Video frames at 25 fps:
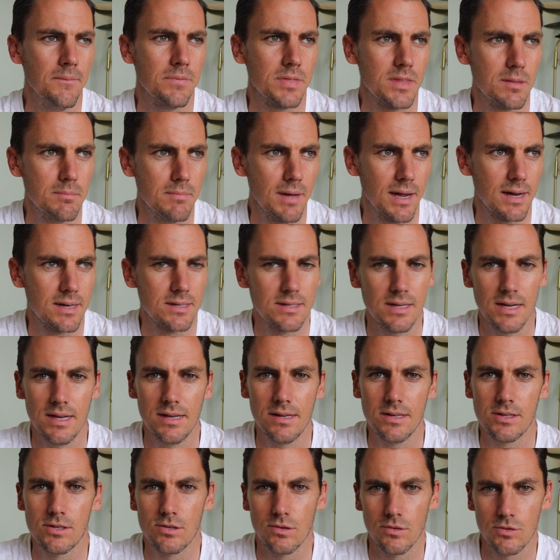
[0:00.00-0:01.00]
the magazine
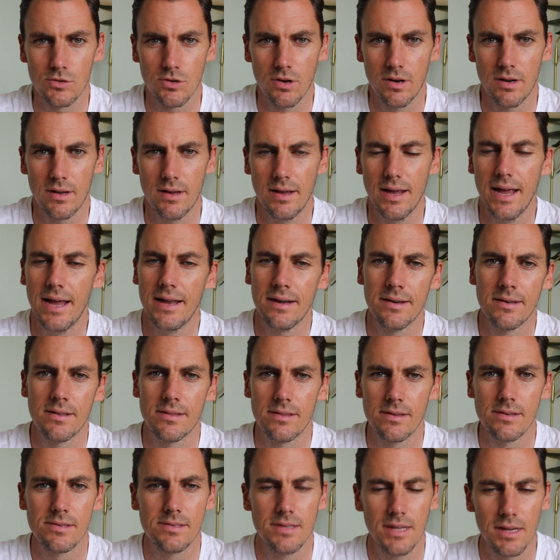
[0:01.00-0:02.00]
is sort of trying to end
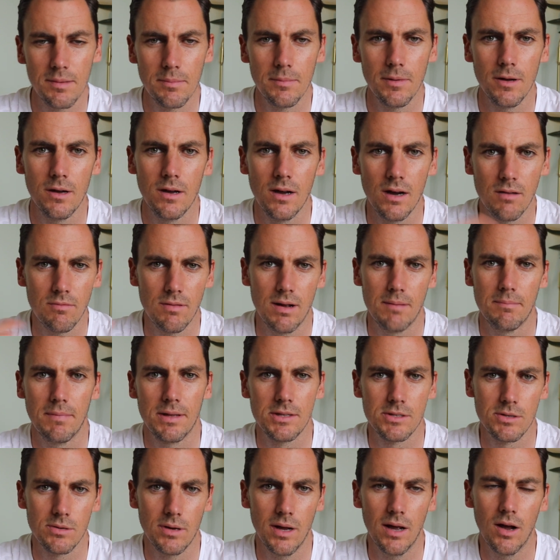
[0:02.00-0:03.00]
the stigma around
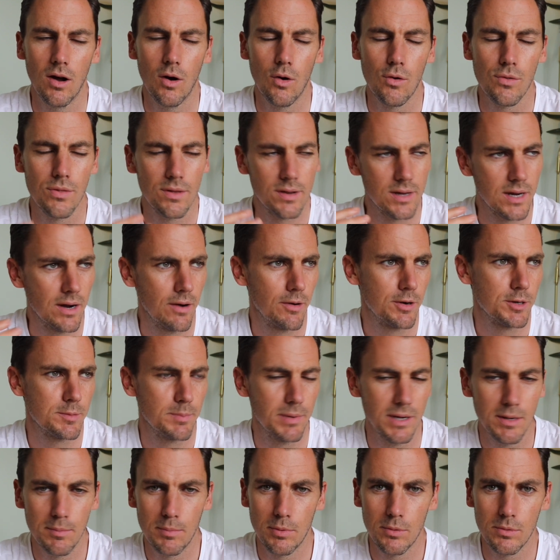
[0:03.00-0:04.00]
mental health, encourage
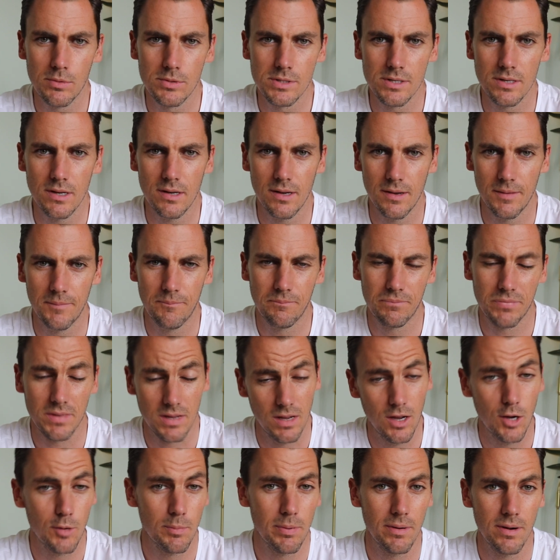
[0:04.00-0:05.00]
people to
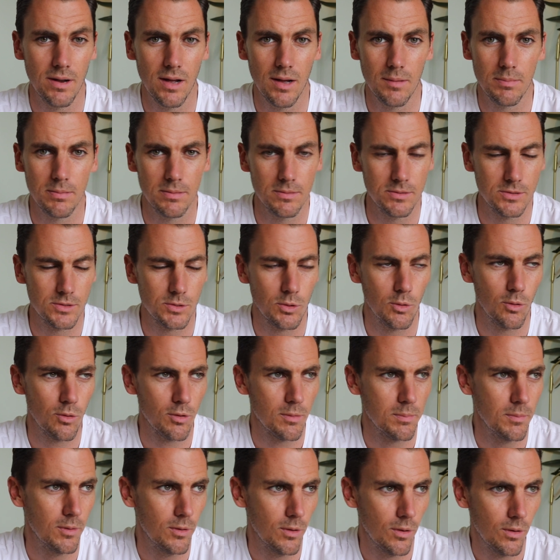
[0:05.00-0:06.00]
open up and
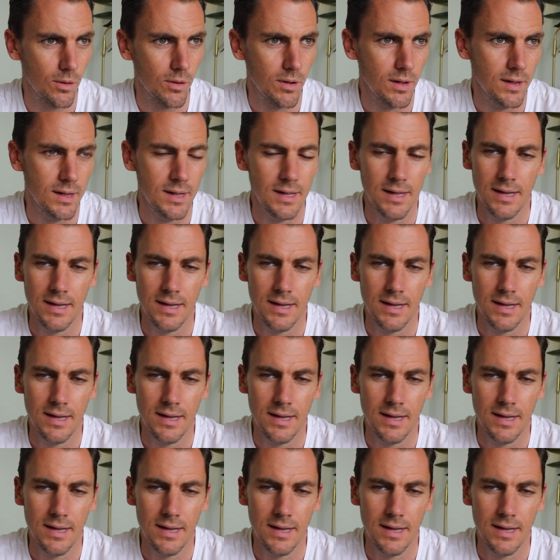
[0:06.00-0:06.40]
talk more,